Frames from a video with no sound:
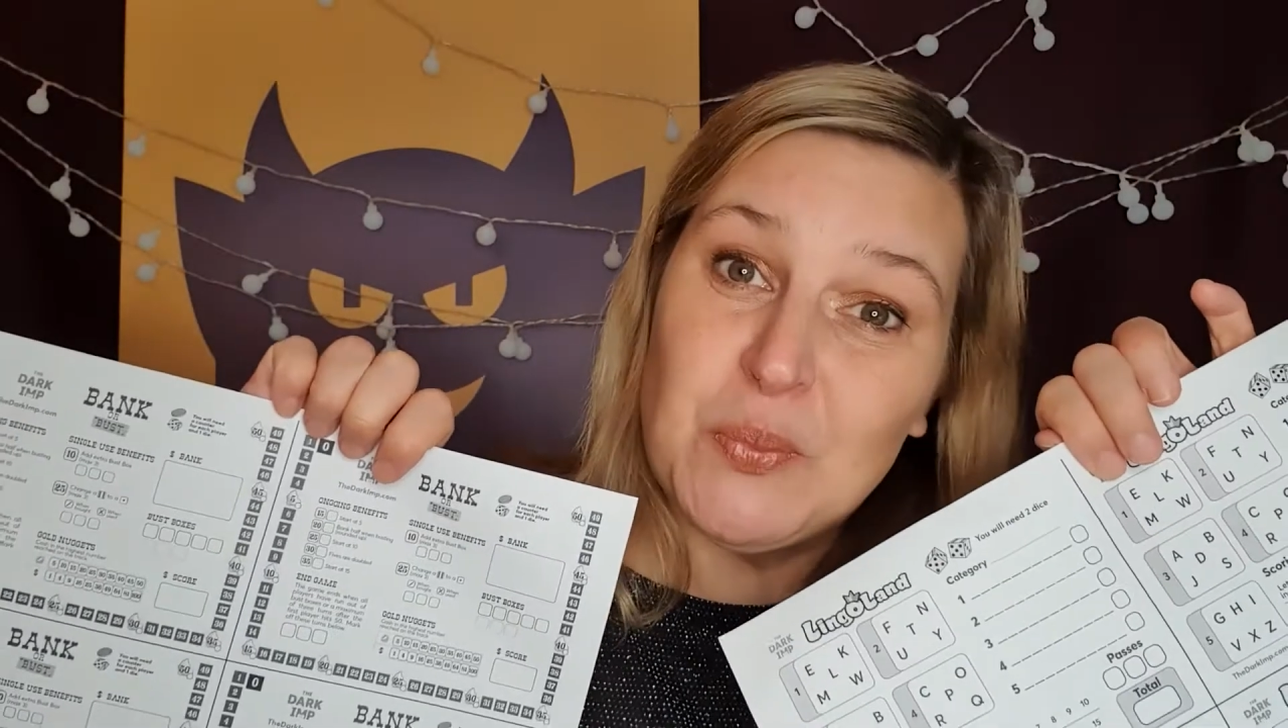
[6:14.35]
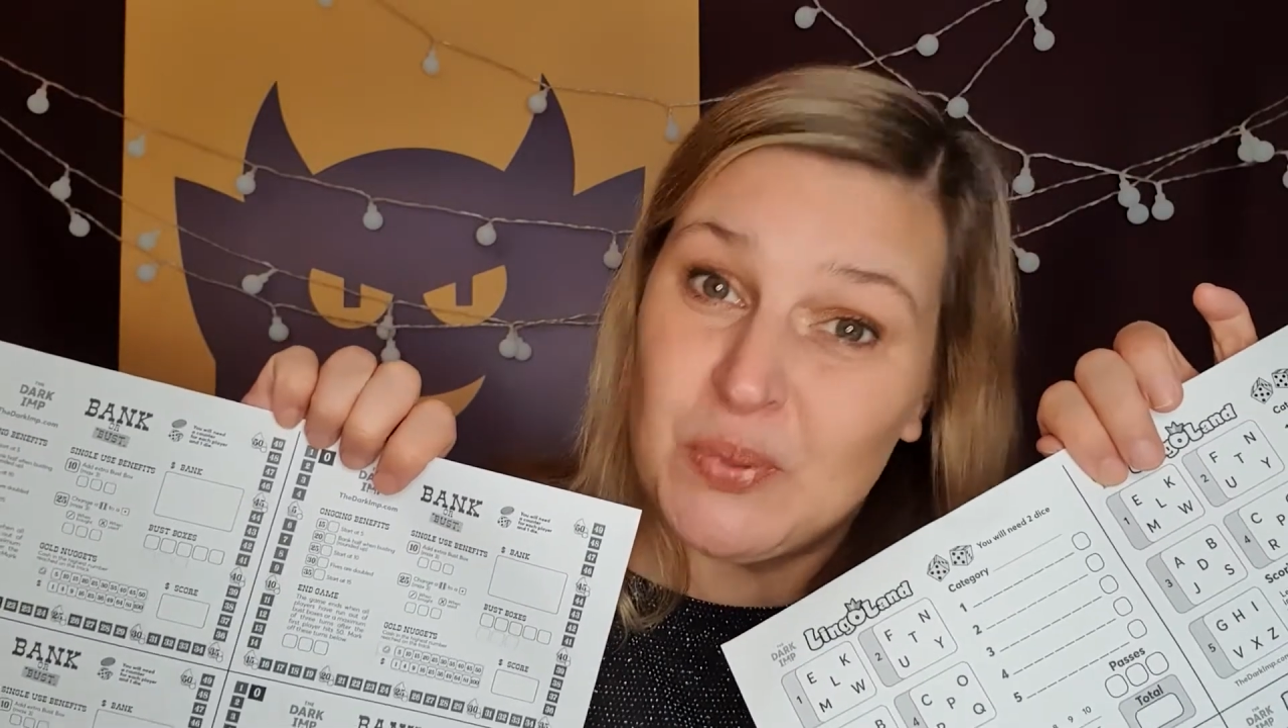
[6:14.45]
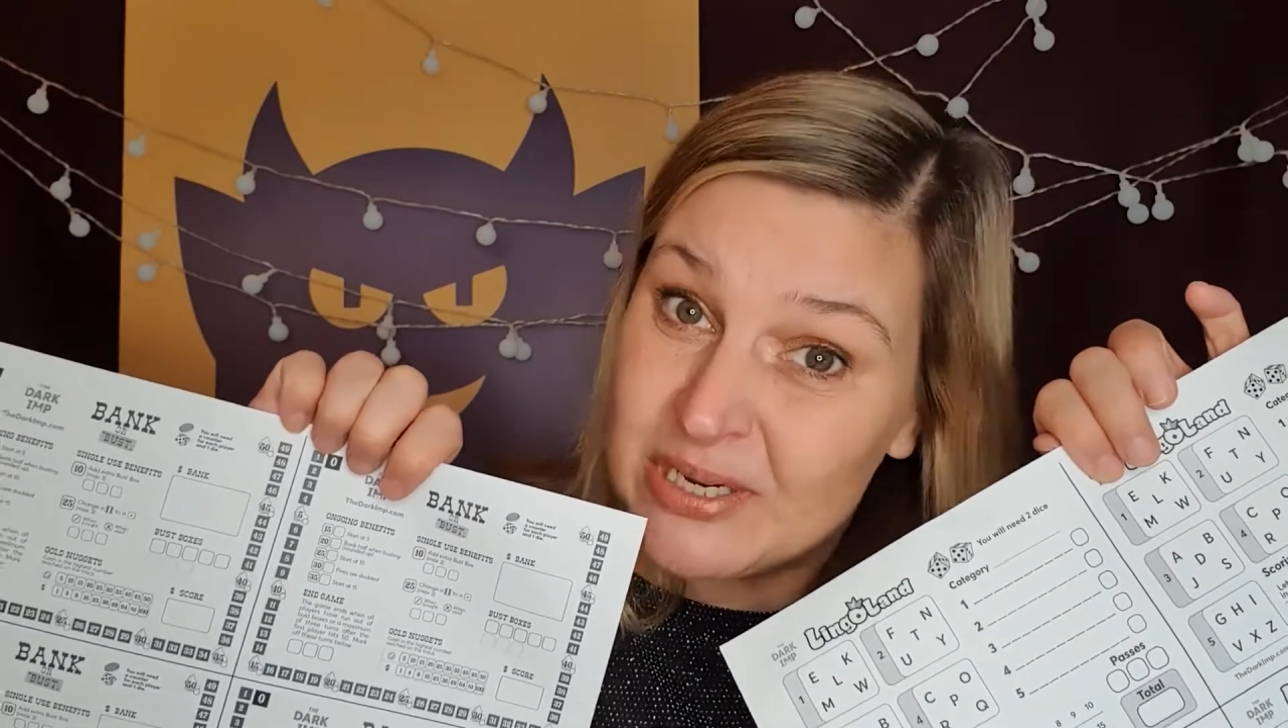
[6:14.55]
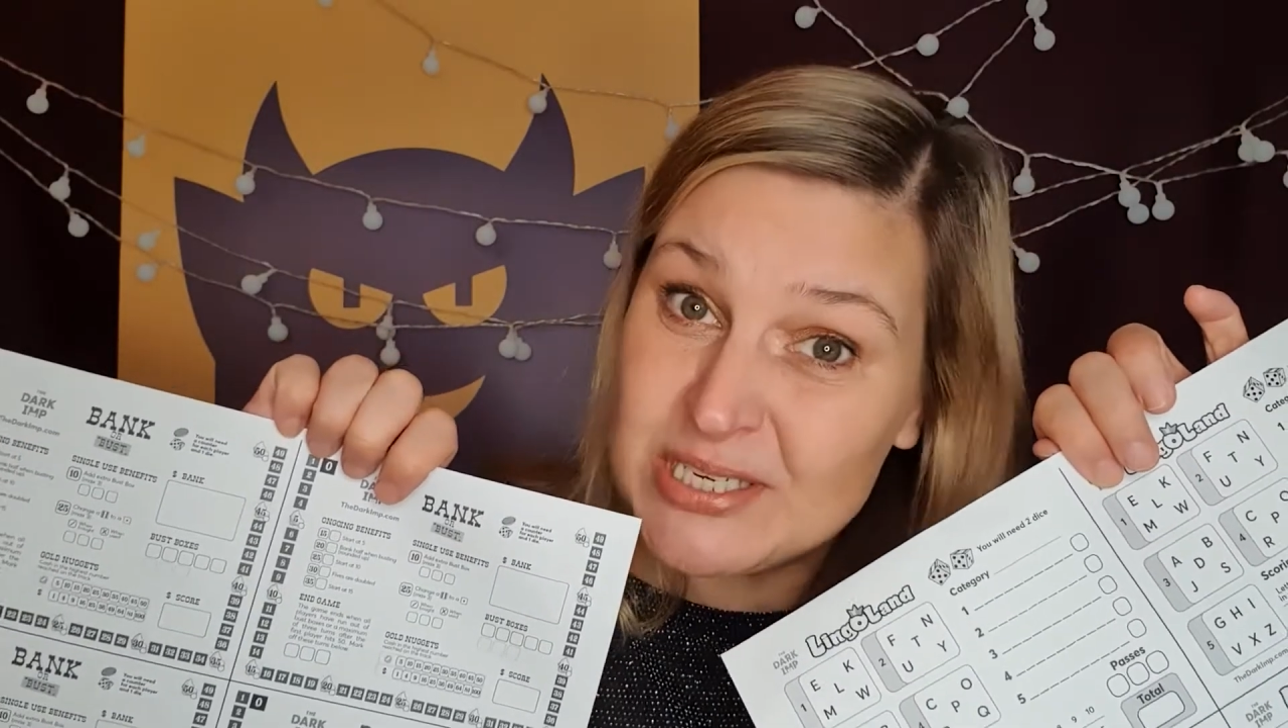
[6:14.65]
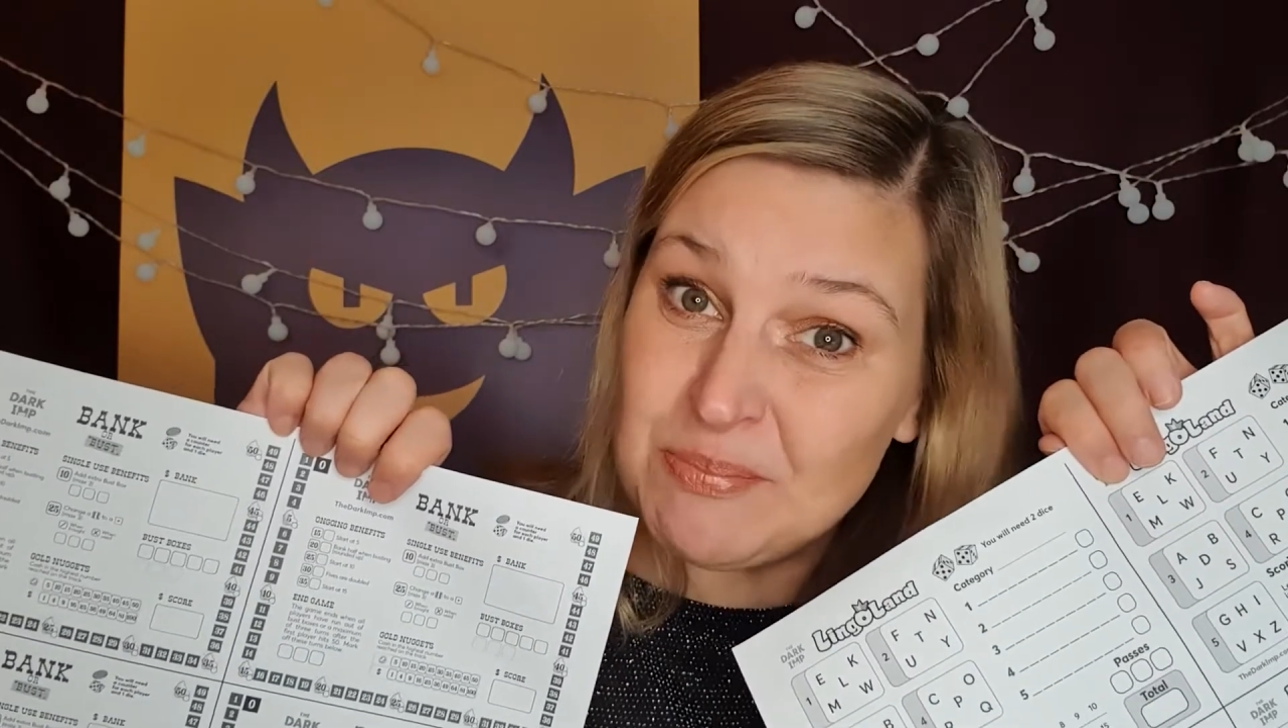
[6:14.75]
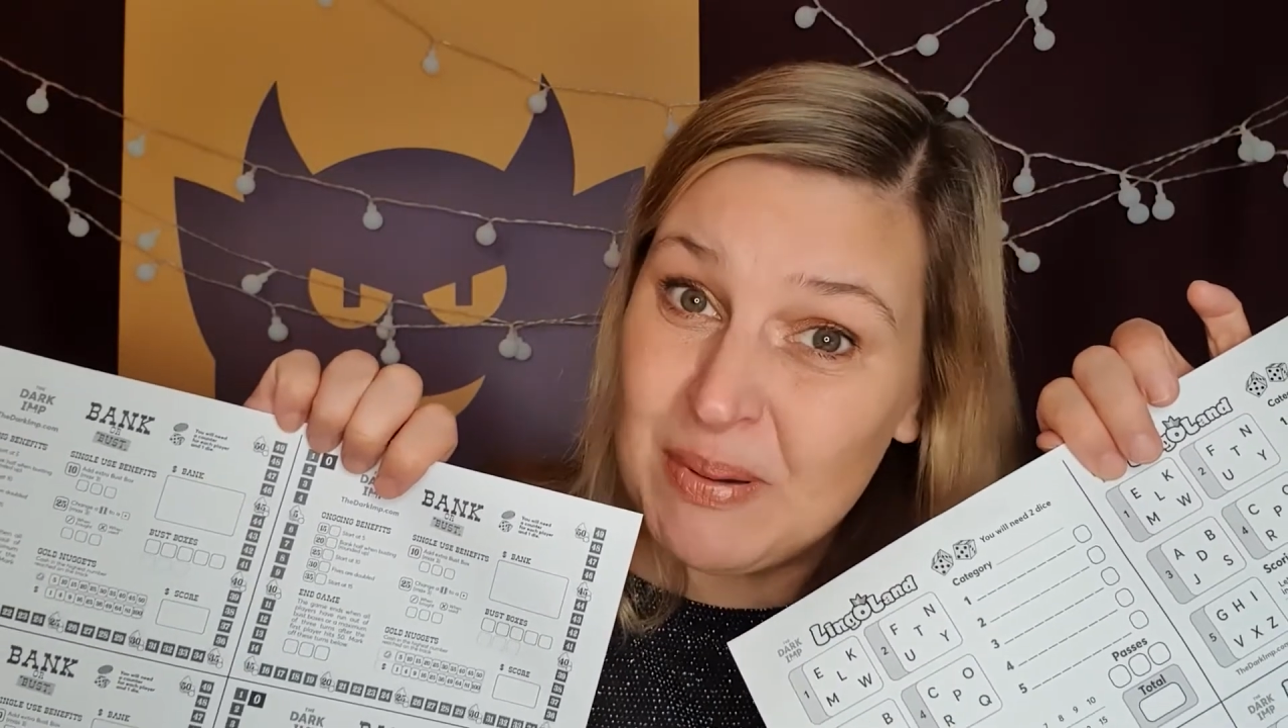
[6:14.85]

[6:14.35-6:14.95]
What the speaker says: print and